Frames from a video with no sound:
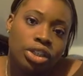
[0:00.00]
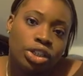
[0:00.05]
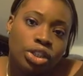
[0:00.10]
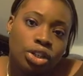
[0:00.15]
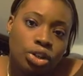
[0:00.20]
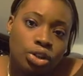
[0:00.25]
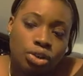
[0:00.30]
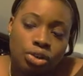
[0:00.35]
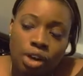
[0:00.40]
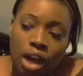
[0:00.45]

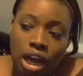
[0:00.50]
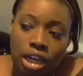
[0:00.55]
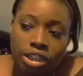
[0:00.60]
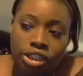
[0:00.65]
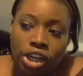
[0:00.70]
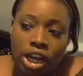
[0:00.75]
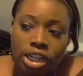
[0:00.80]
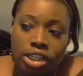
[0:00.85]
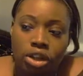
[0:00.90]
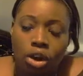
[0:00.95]
So I'll
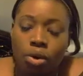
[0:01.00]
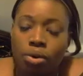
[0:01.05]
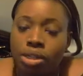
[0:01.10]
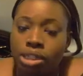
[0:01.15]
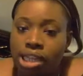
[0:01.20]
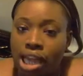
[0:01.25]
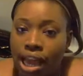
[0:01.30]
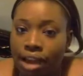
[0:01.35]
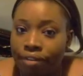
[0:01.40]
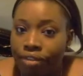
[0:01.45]
try to
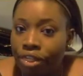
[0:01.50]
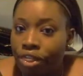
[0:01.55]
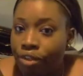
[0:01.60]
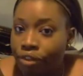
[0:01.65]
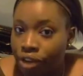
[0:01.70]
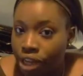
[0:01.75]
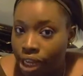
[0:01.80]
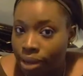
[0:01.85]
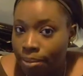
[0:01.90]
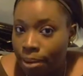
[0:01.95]
always have
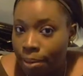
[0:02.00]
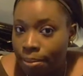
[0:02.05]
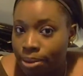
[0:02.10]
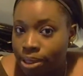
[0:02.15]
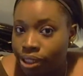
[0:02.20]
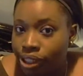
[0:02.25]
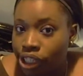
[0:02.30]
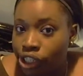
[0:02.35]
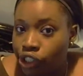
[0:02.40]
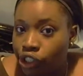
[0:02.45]
3 in my
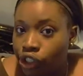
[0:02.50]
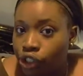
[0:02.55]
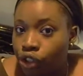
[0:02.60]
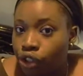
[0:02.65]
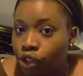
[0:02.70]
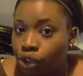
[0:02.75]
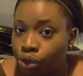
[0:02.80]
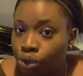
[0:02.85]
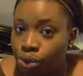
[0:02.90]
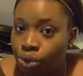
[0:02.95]
possession.
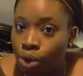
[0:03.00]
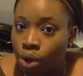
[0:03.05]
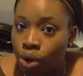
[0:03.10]
2